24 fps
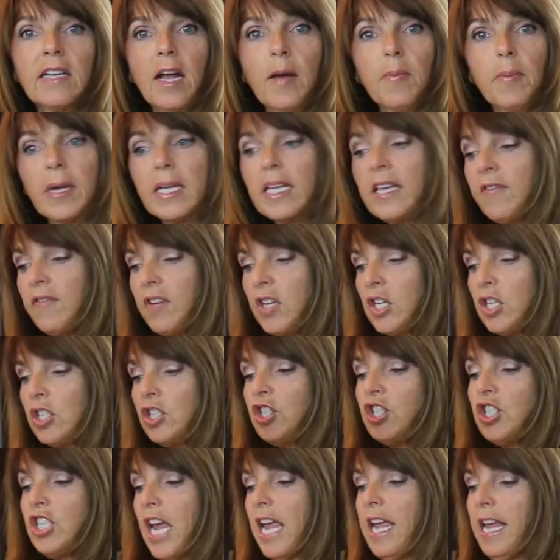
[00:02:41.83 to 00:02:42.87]
up and give it a good
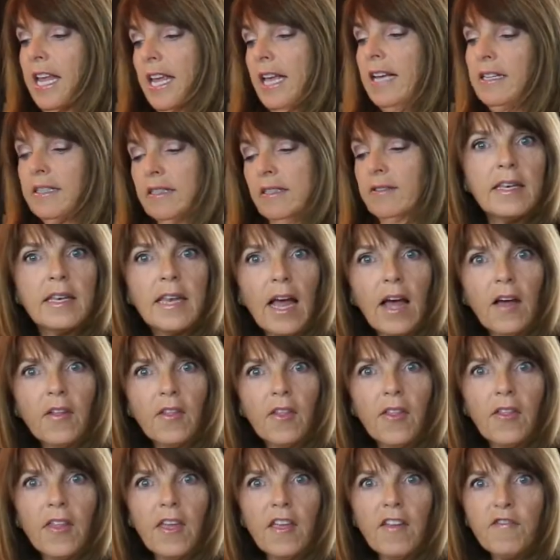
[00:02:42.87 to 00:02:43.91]
shake. Now
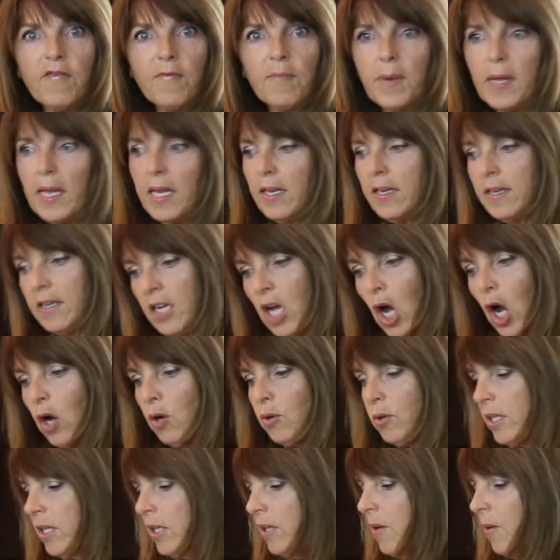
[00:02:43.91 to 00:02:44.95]
that they've been
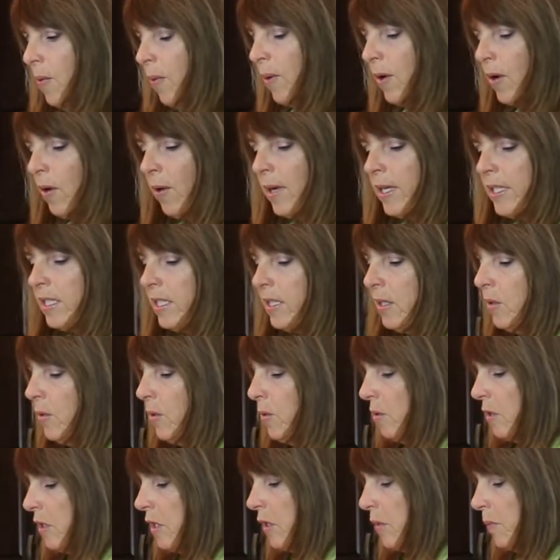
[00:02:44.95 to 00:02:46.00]
coated, we're going
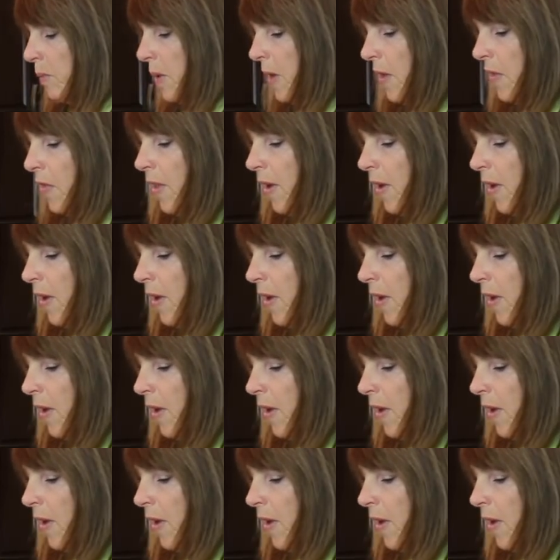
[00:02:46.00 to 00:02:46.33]
to spread